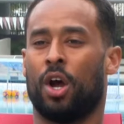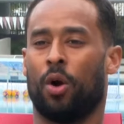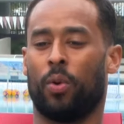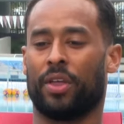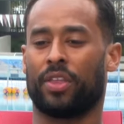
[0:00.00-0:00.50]

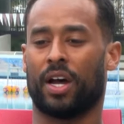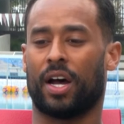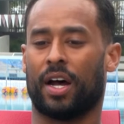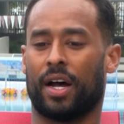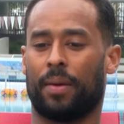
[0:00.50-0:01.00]
with
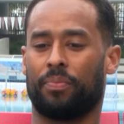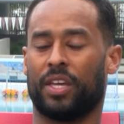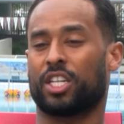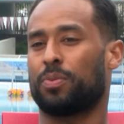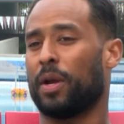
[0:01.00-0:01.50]
um, the
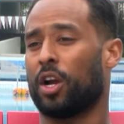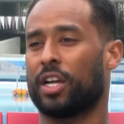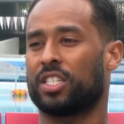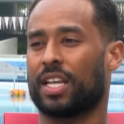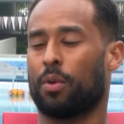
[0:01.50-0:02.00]

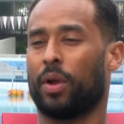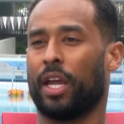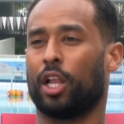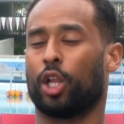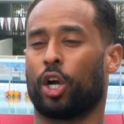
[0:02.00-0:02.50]
experience that
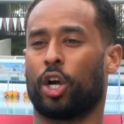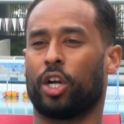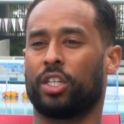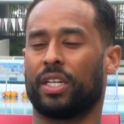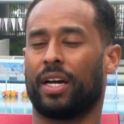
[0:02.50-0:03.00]
we
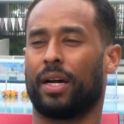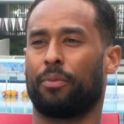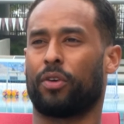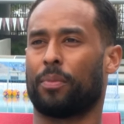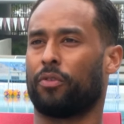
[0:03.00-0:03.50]
learned um,
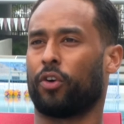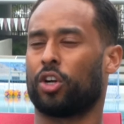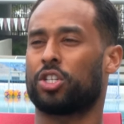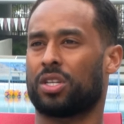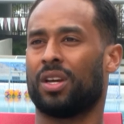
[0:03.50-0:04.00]
from the
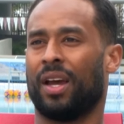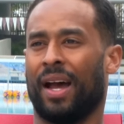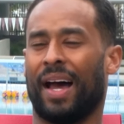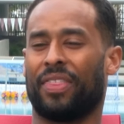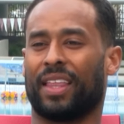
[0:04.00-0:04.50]
first,
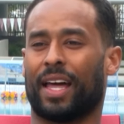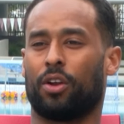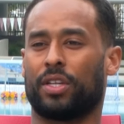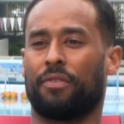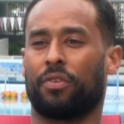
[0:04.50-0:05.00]
I think
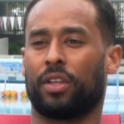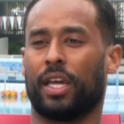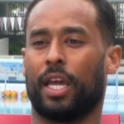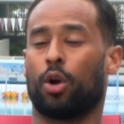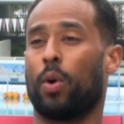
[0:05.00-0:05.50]
that'll
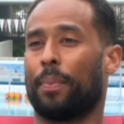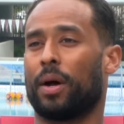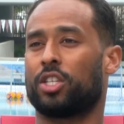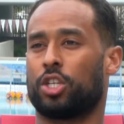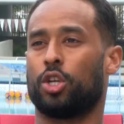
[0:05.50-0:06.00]
definitely equip
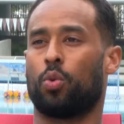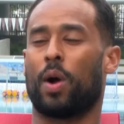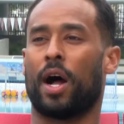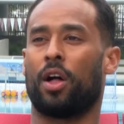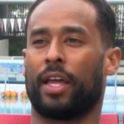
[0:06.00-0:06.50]
us to do
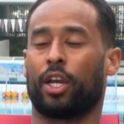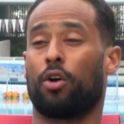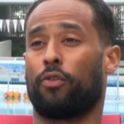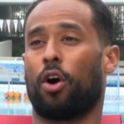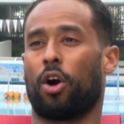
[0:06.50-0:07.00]
well and
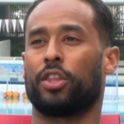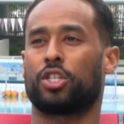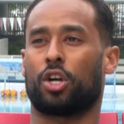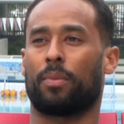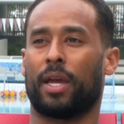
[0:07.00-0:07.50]
go far in
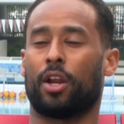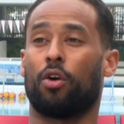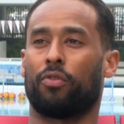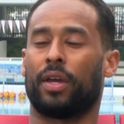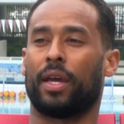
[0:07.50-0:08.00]
this tournament and
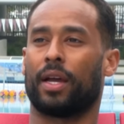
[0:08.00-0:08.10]
hopefully